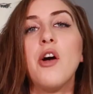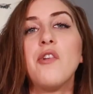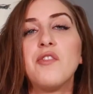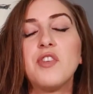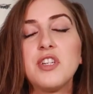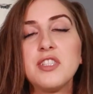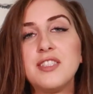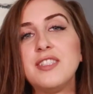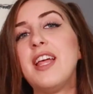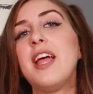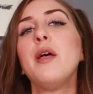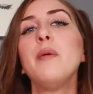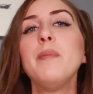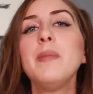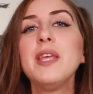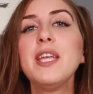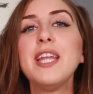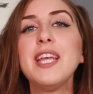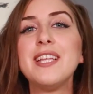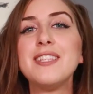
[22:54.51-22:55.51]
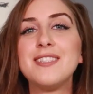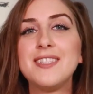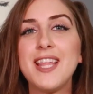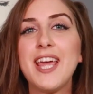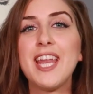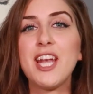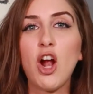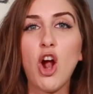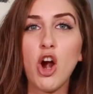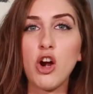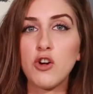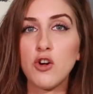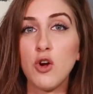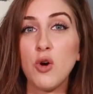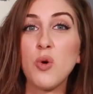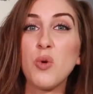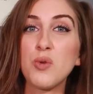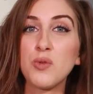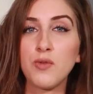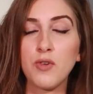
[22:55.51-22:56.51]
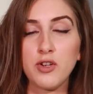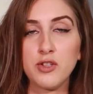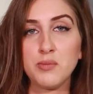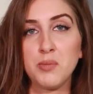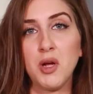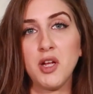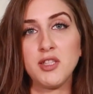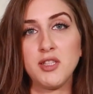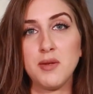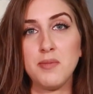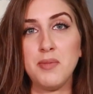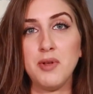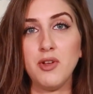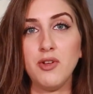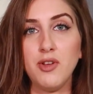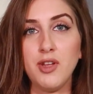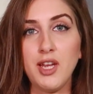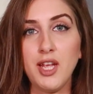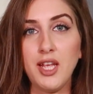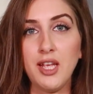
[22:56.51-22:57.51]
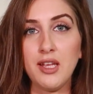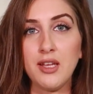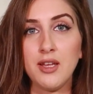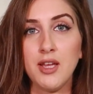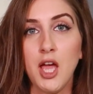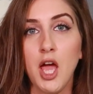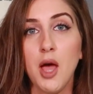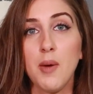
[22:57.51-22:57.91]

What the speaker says: Resentment is then our own responsibility,